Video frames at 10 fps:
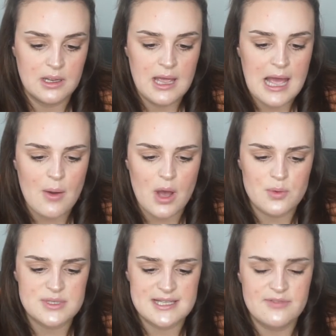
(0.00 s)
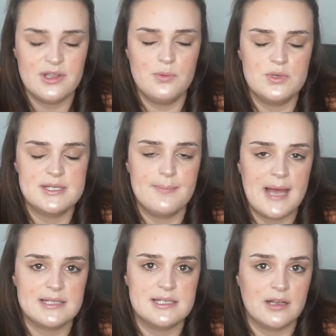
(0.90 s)
how I was living was
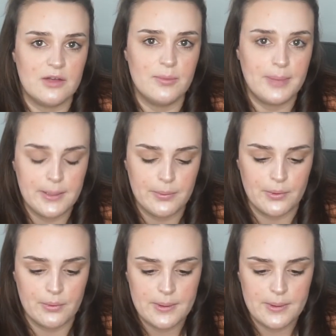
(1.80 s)
impacting other people.